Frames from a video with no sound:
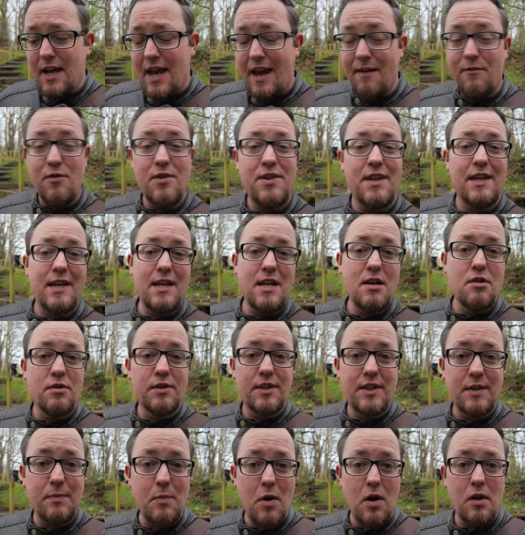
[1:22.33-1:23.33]
everything here
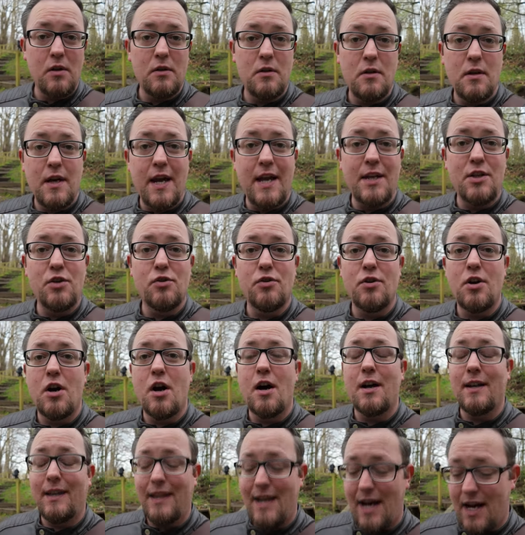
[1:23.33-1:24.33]
is smaller and you're
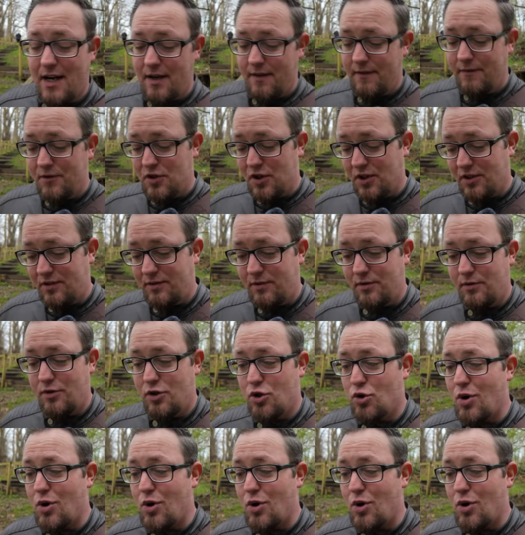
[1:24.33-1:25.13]
not kind of just